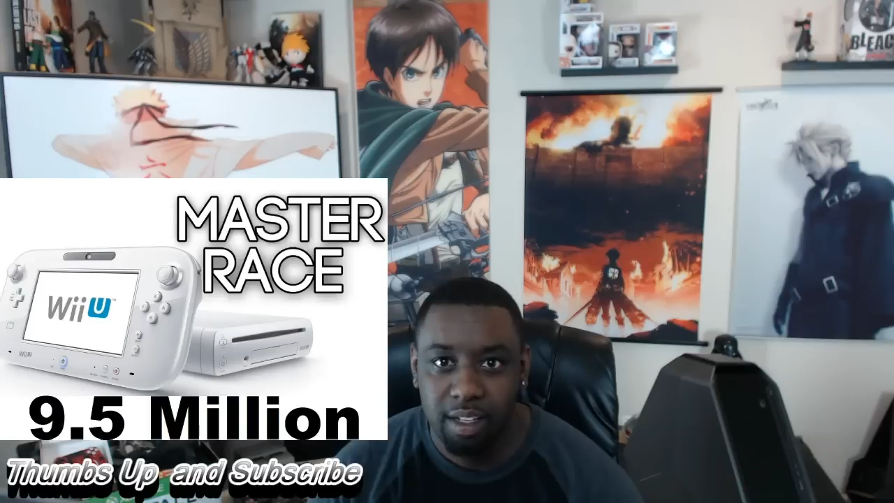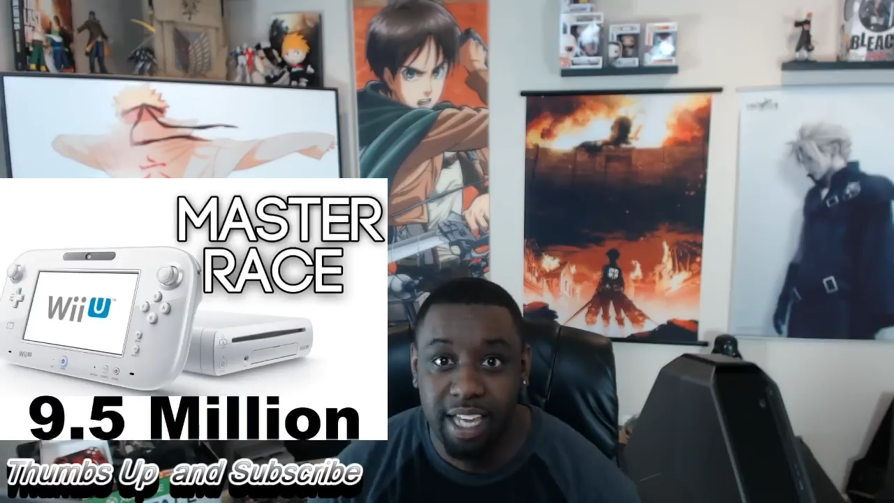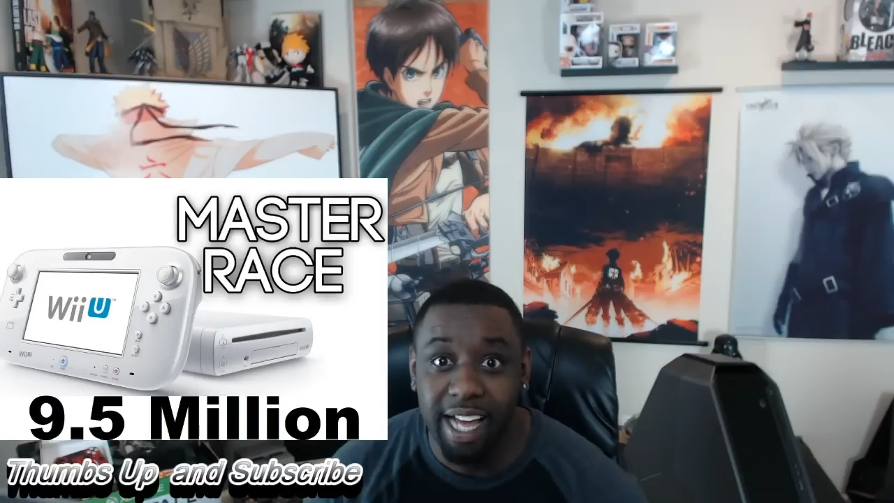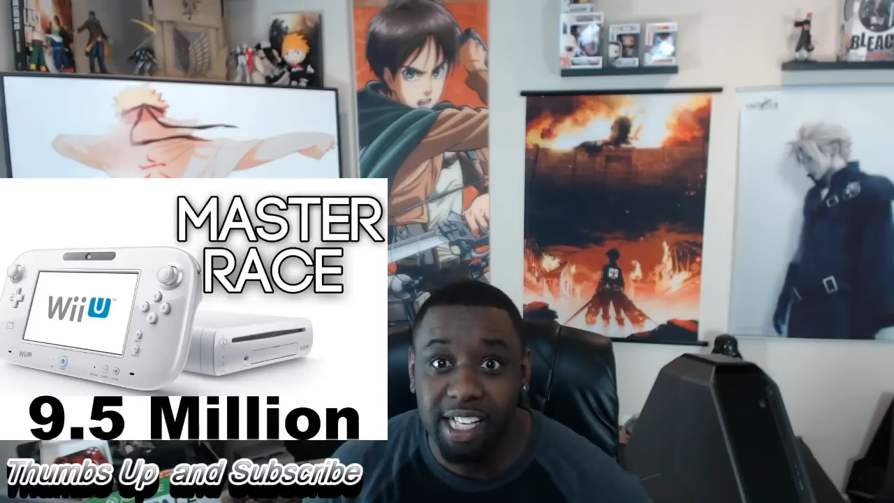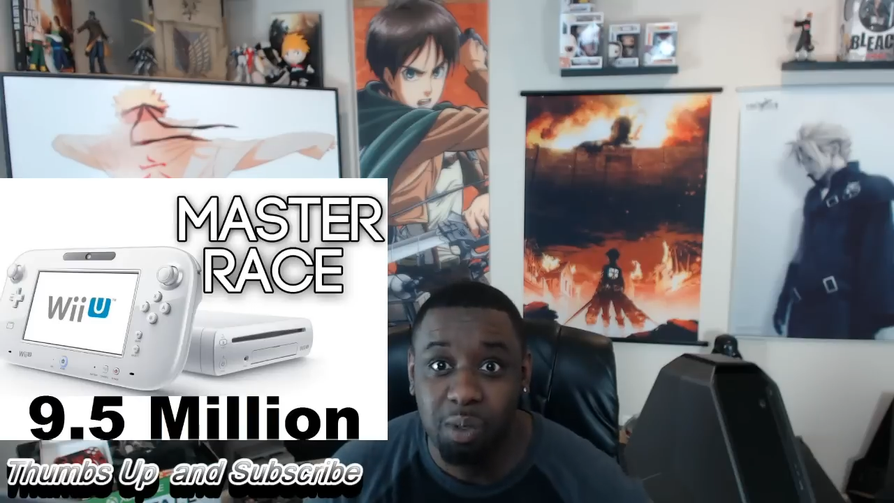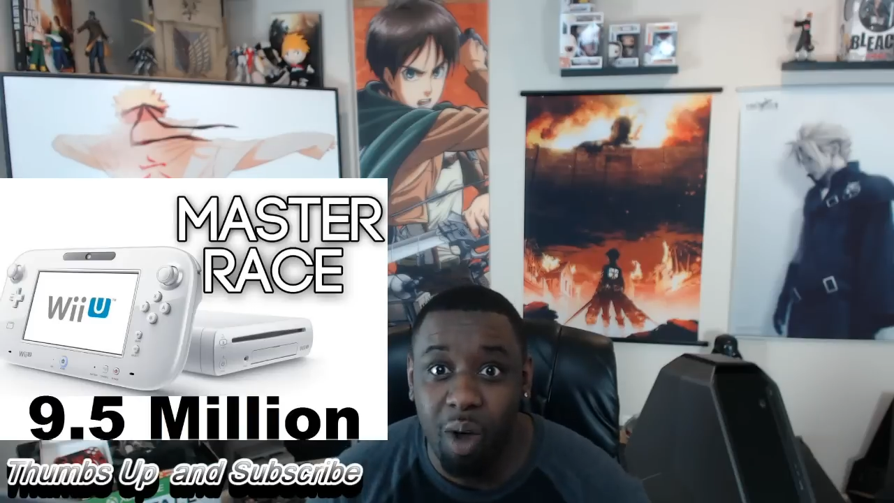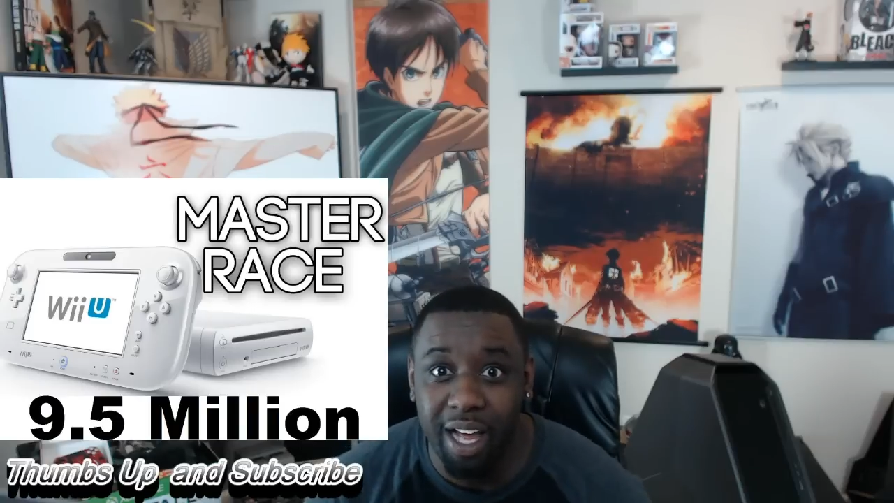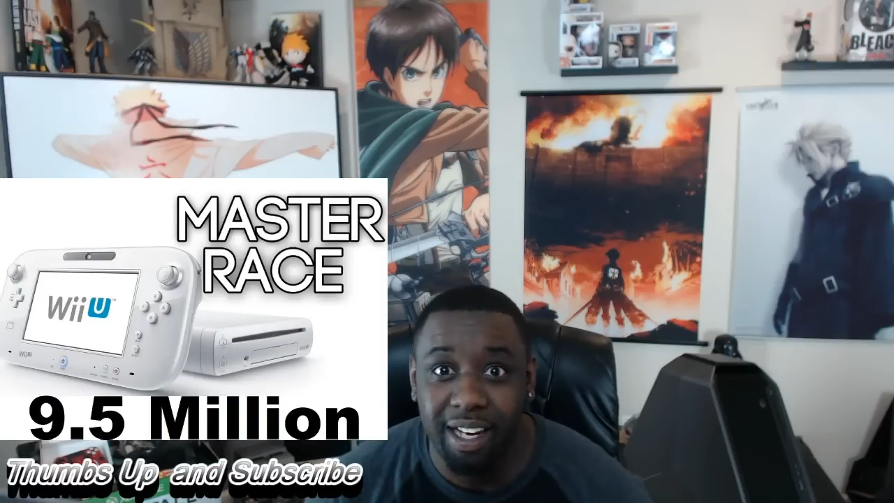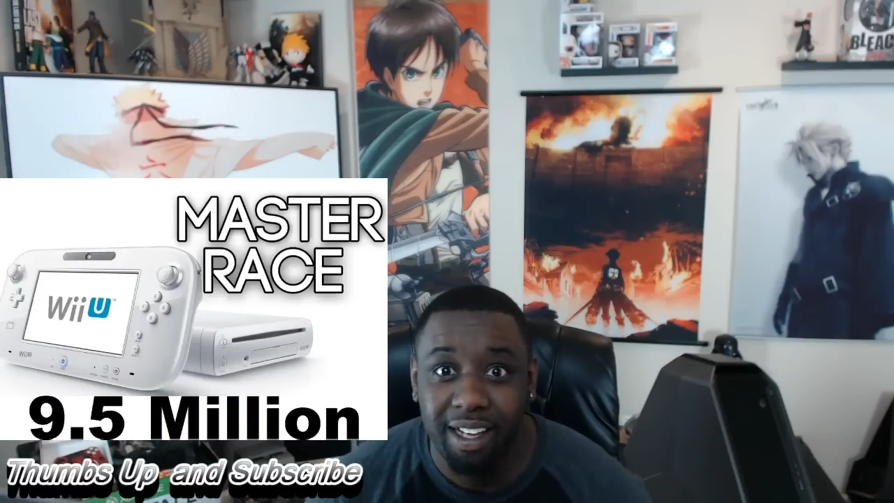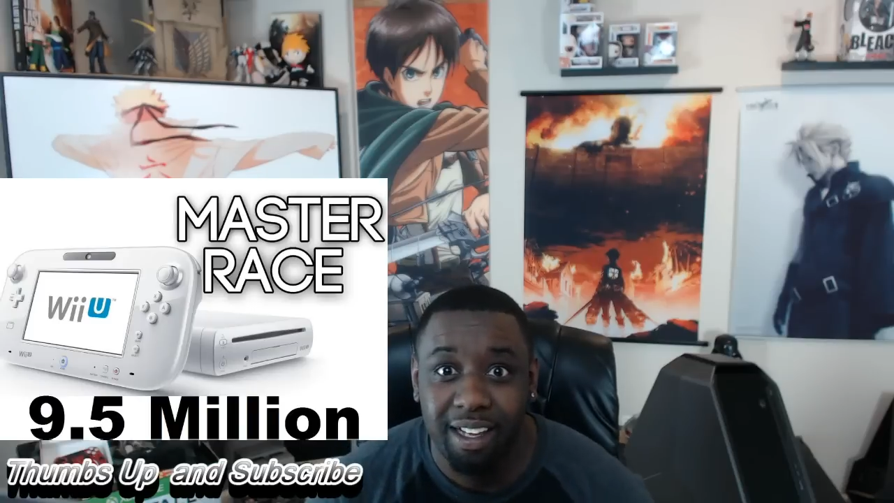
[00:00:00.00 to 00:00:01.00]
Guess
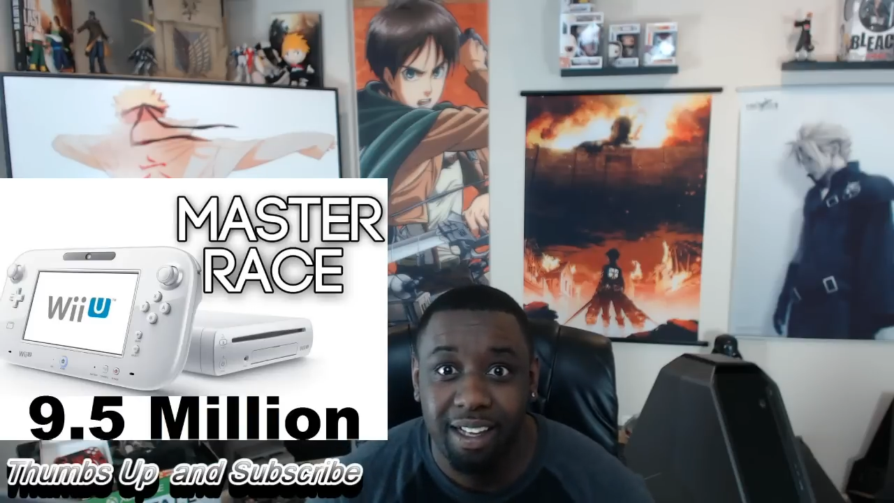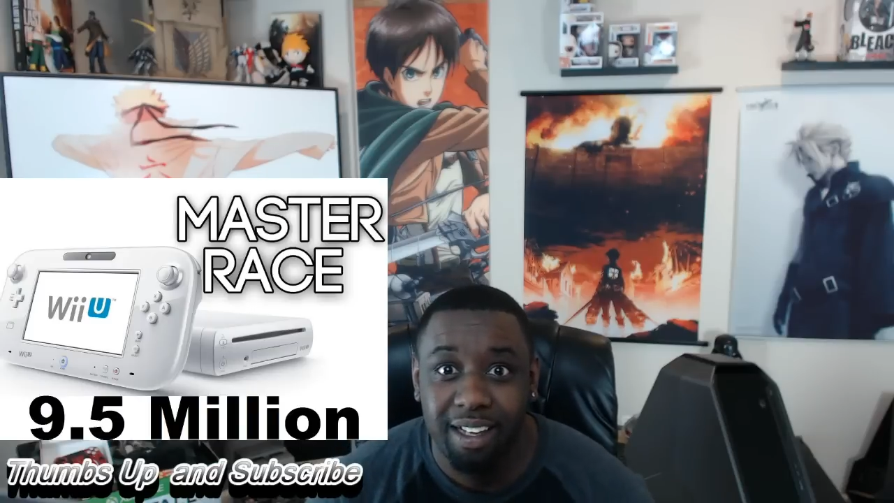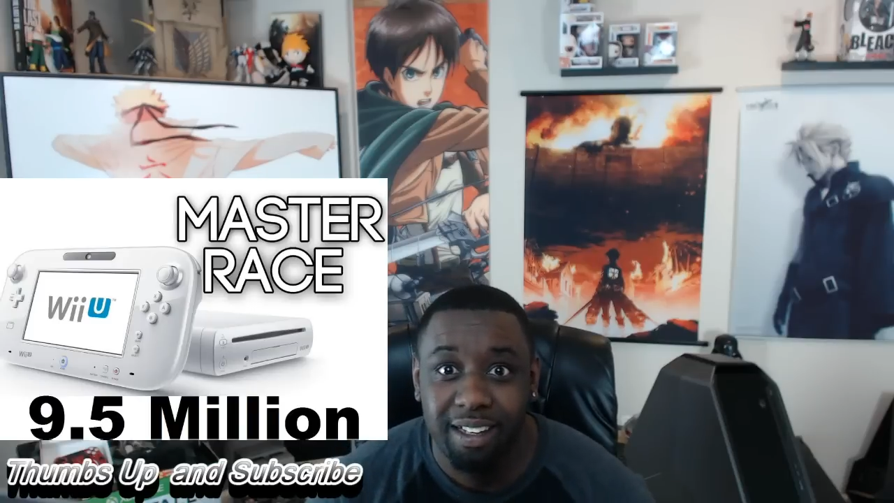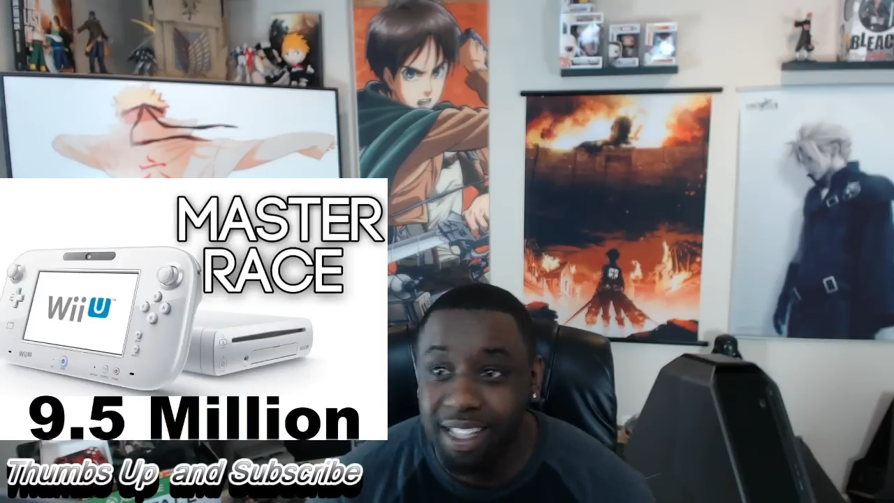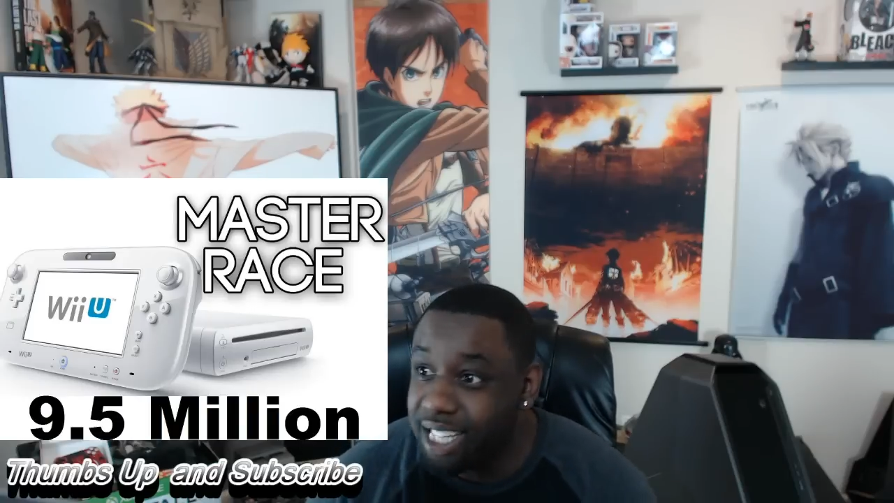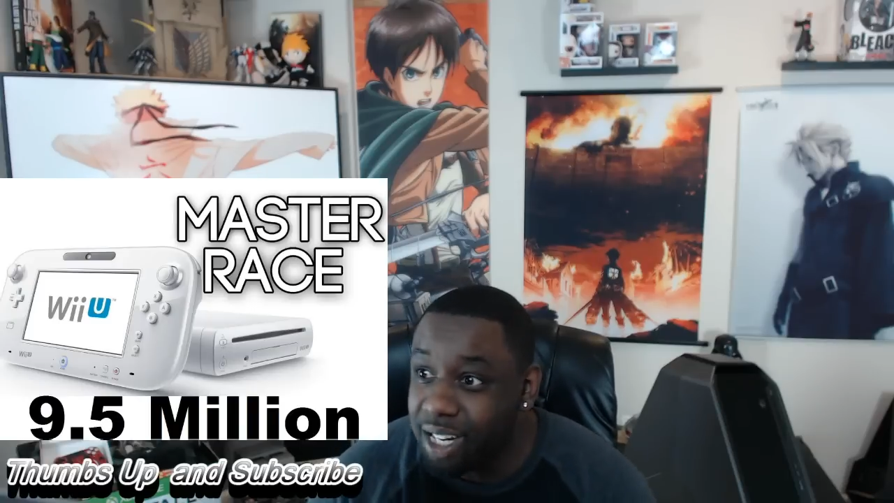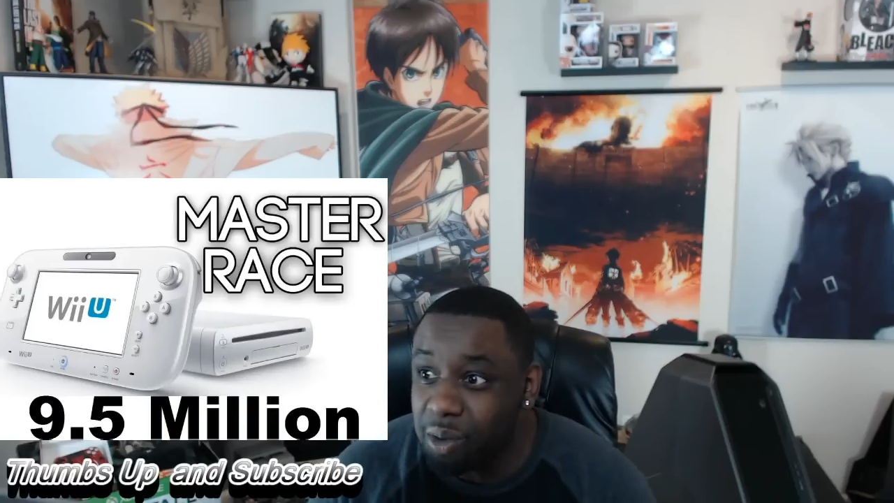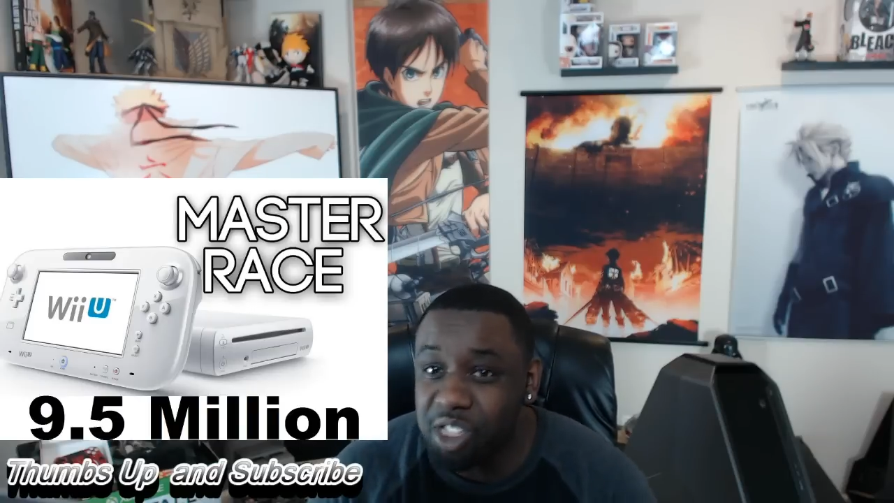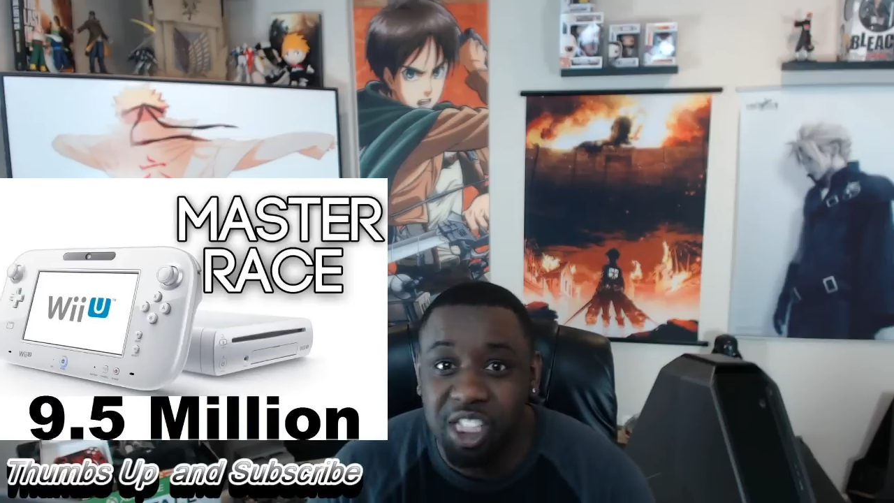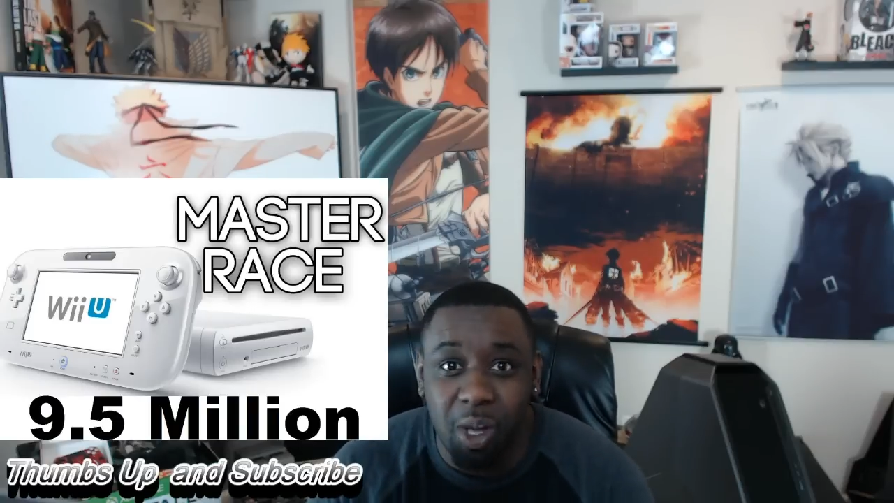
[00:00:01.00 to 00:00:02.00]
what?
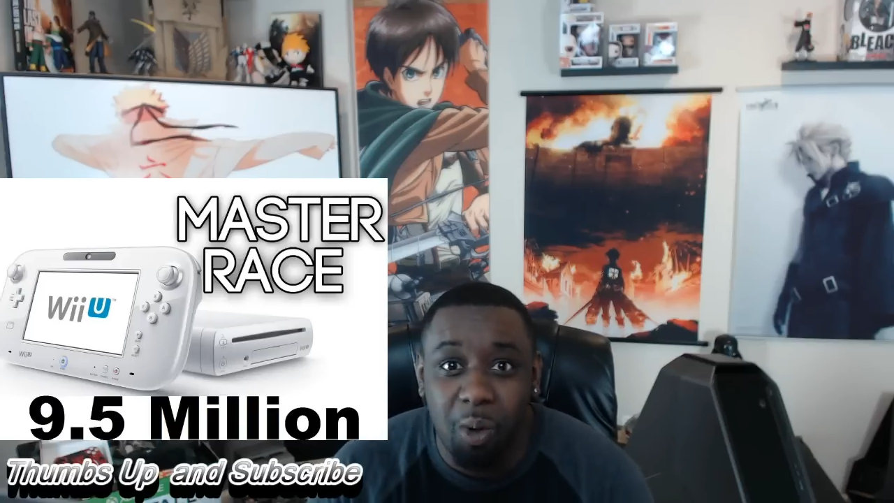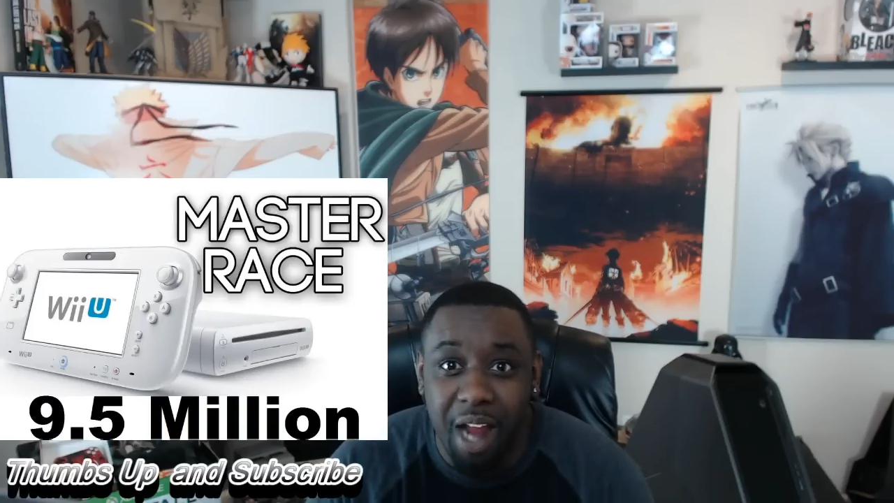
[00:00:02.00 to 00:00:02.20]
Nintendo just sold